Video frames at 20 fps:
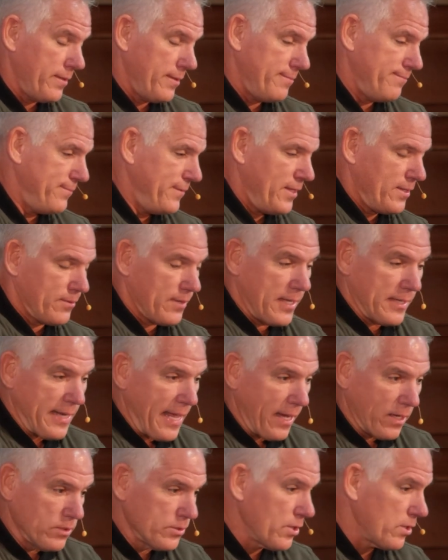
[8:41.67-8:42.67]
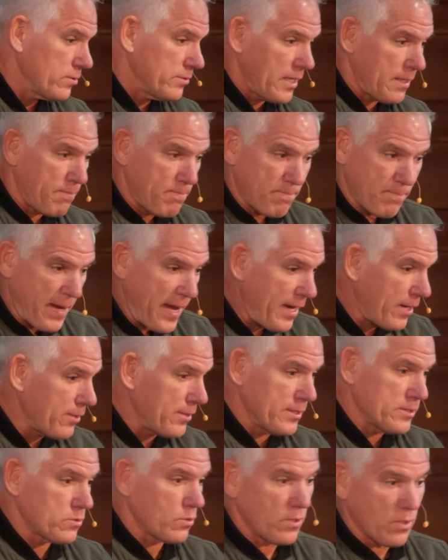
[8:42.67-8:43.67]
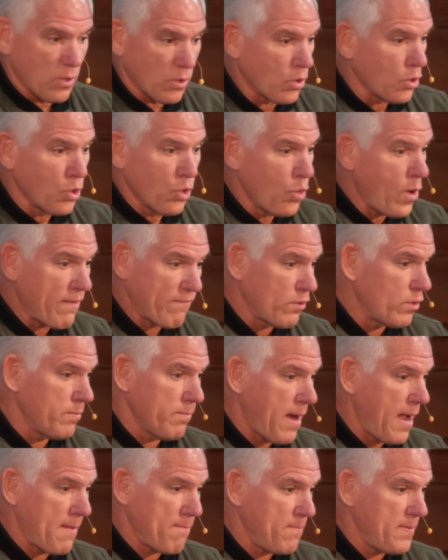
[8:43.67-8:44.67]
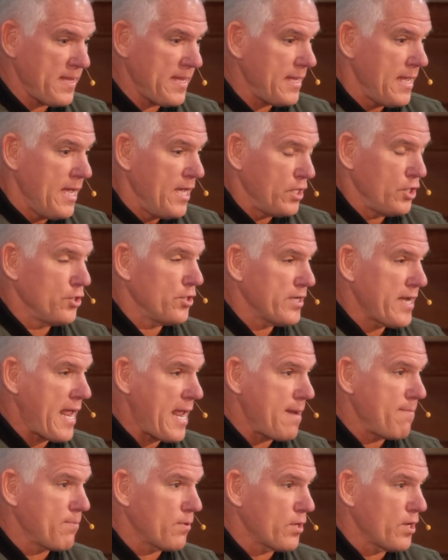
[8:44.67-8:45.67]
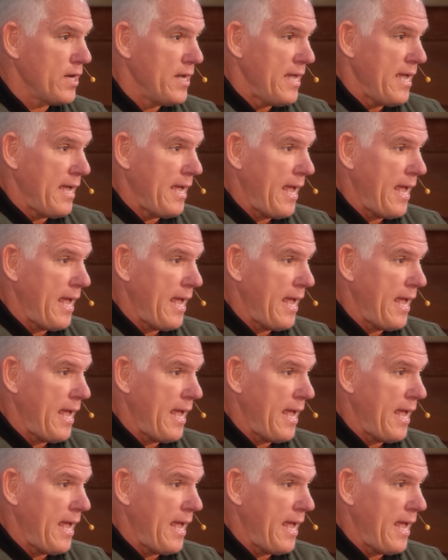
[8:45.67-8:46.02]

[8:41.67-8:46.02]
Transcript: an elderly parent or whoever it might be, your neighbor,